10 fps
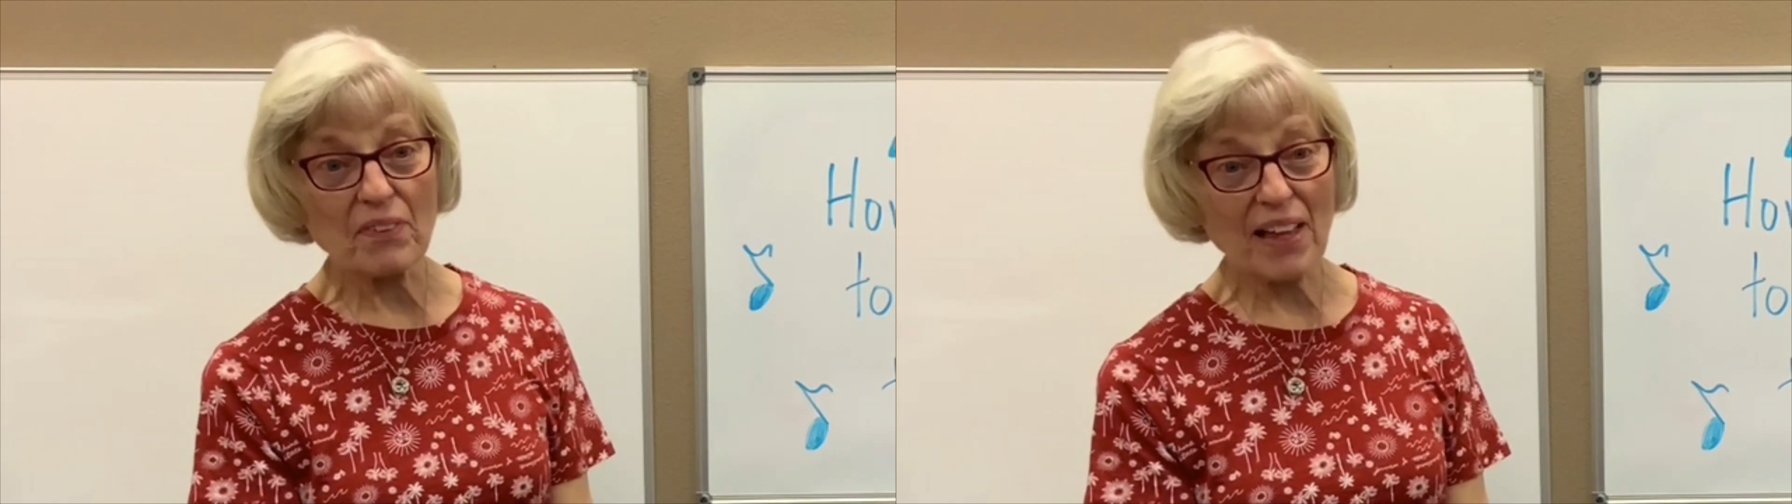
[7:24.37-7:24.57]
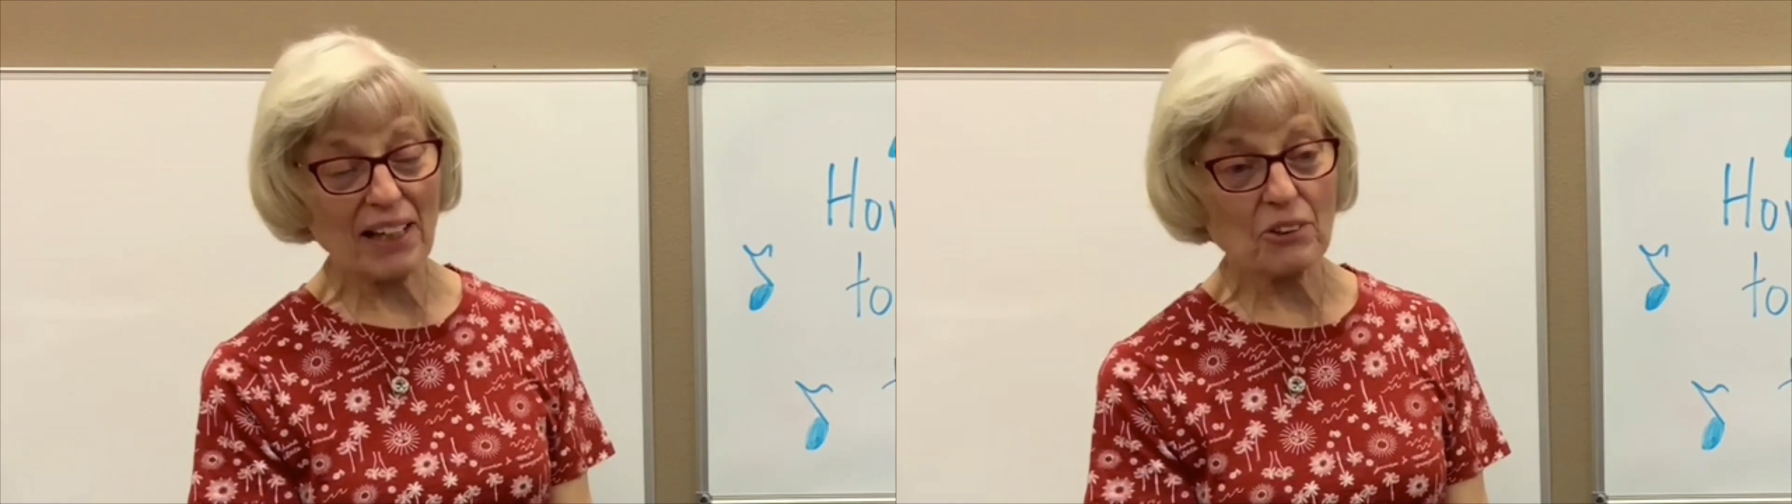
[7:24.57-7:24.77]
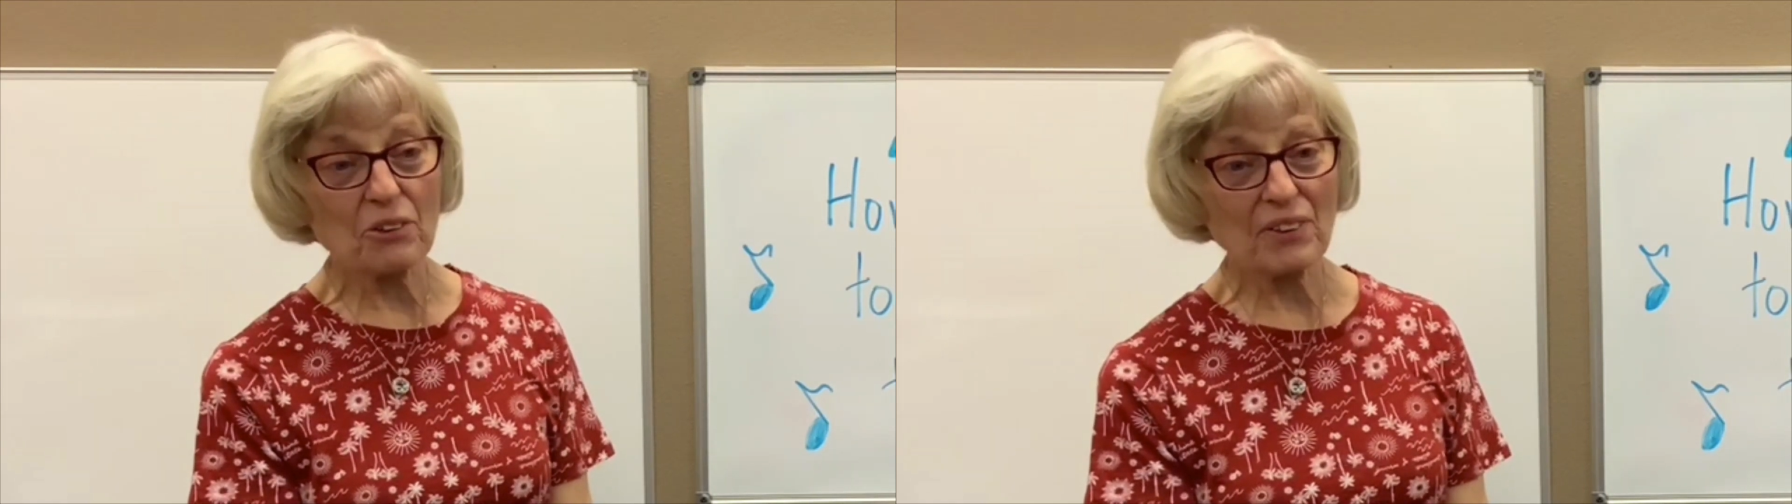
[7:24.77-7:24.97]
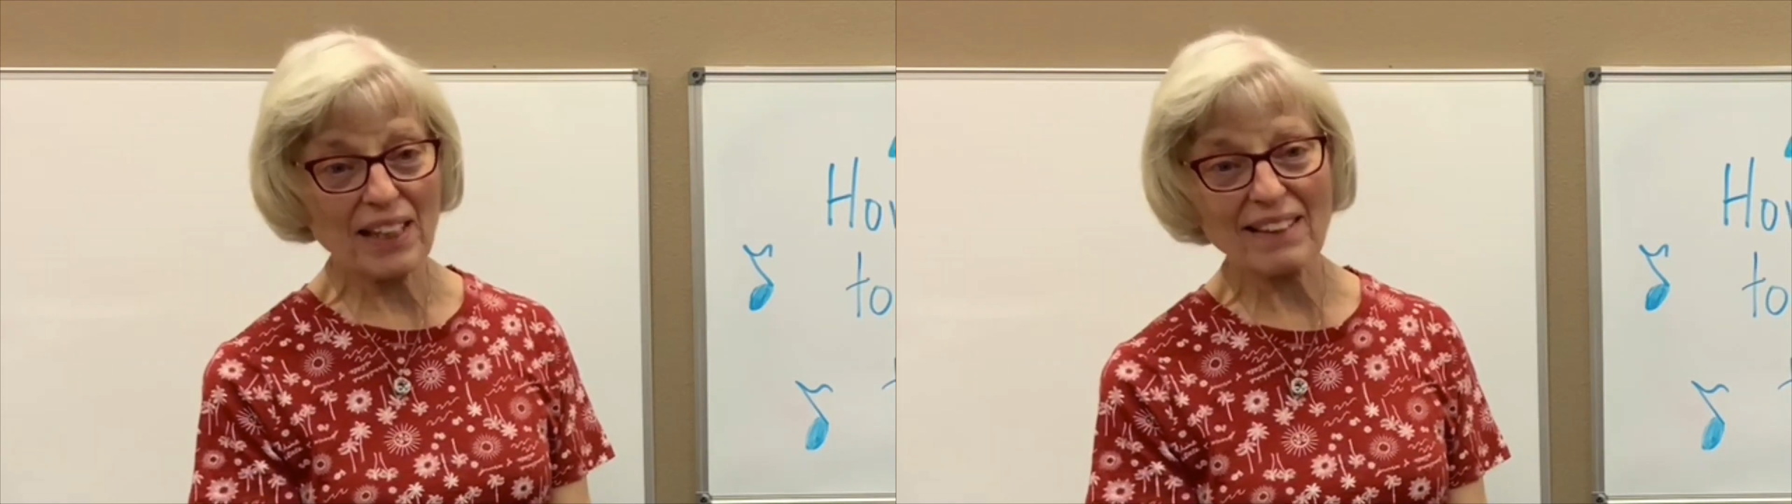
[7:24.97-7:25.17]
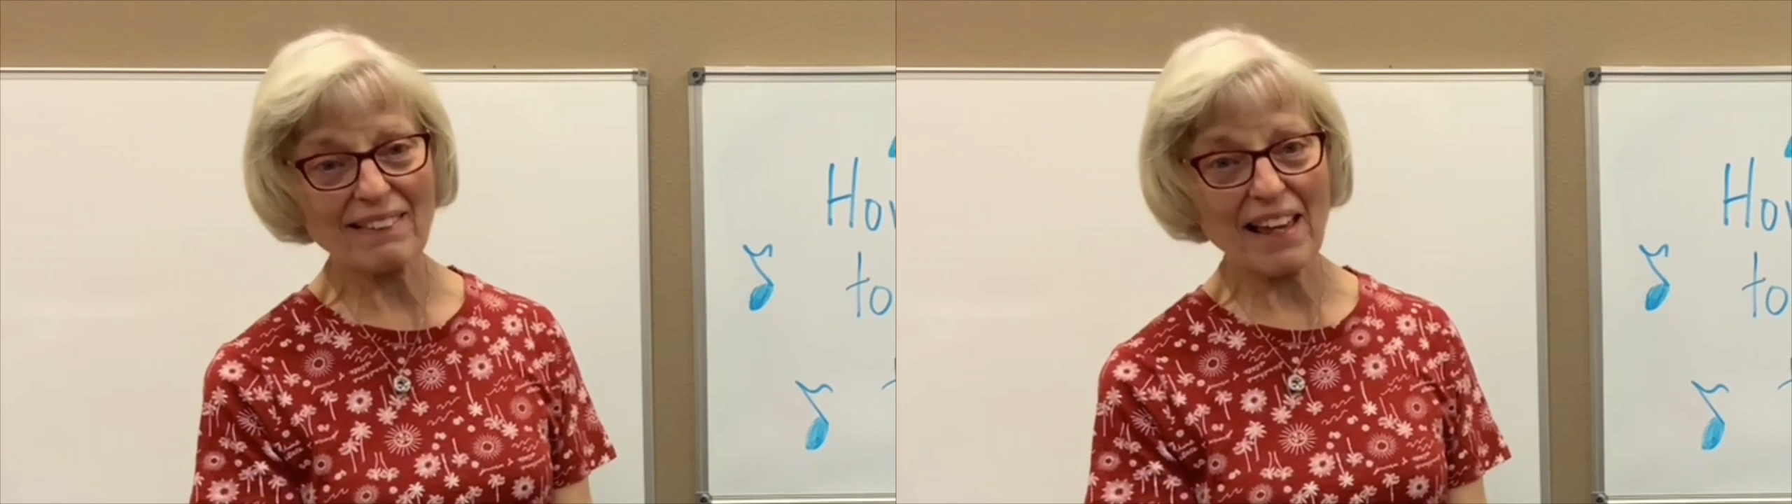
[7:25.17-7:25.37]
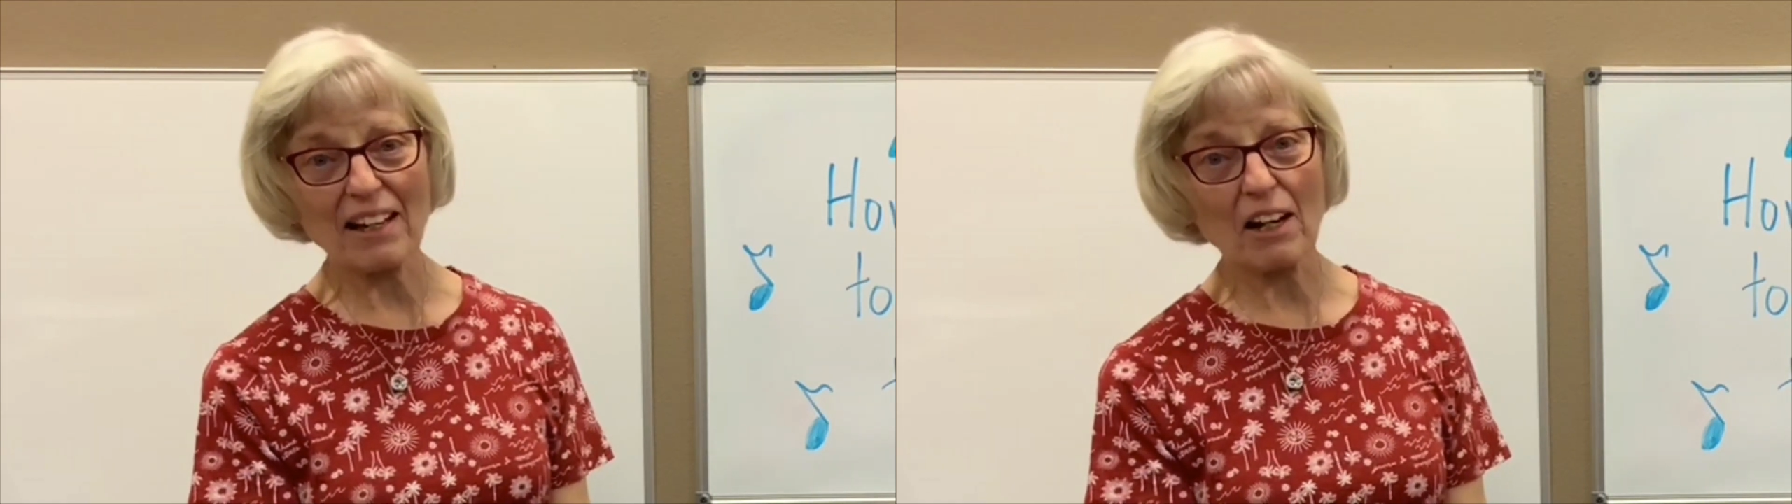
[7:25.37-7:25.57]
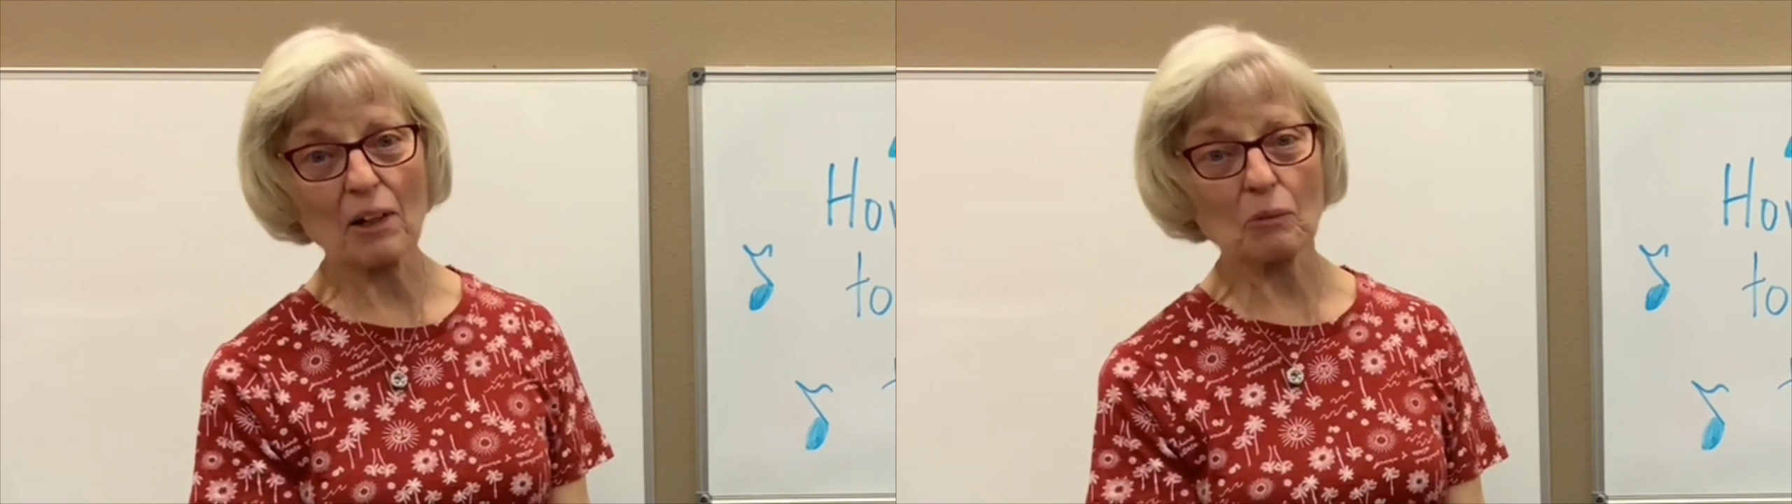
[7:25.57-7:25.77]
that you think they are